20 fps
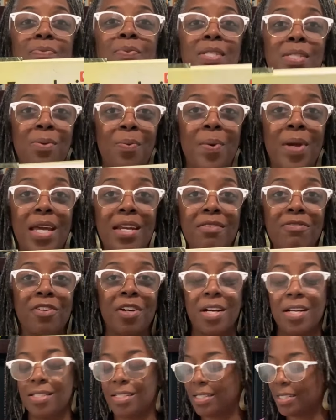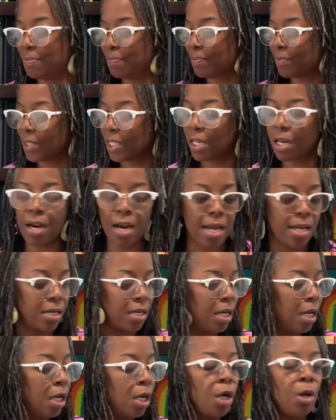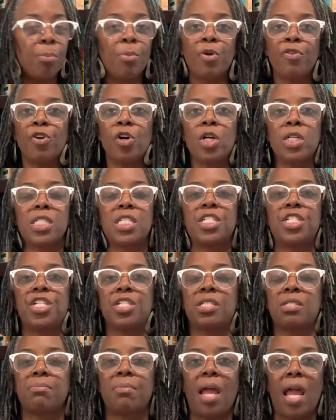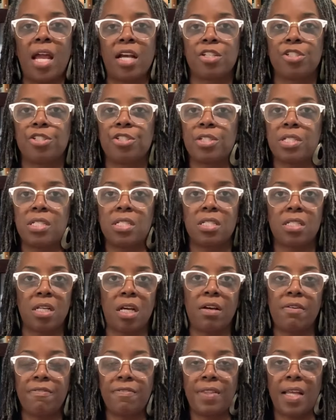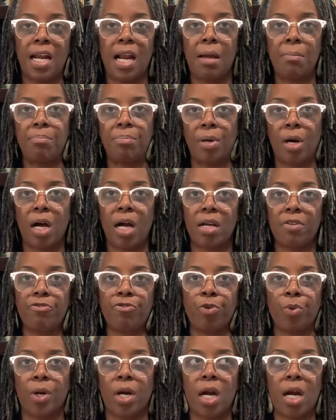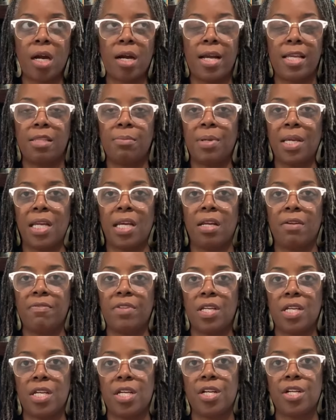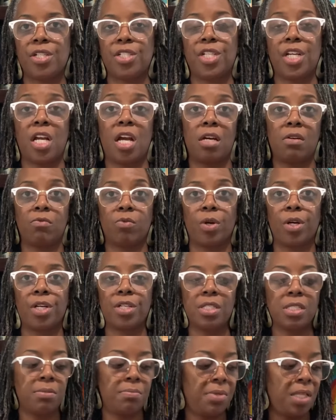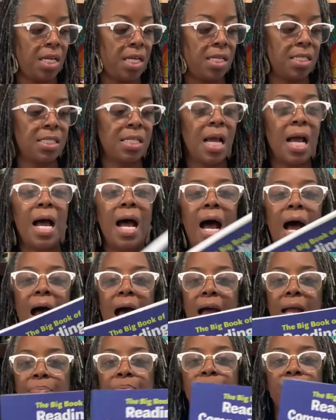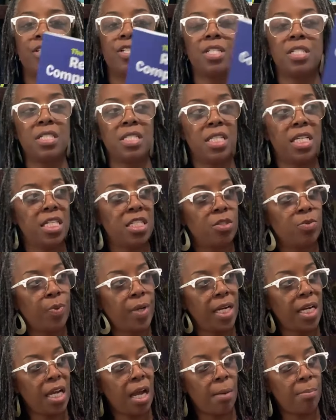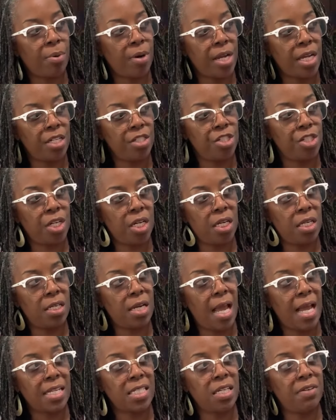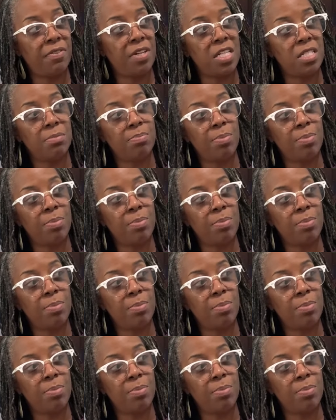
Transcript: was a win for us. All right, moving on to just some extra stuff that I bought for her at the beginning of the year to kind of work on some things. I purchased this reading comprehension activities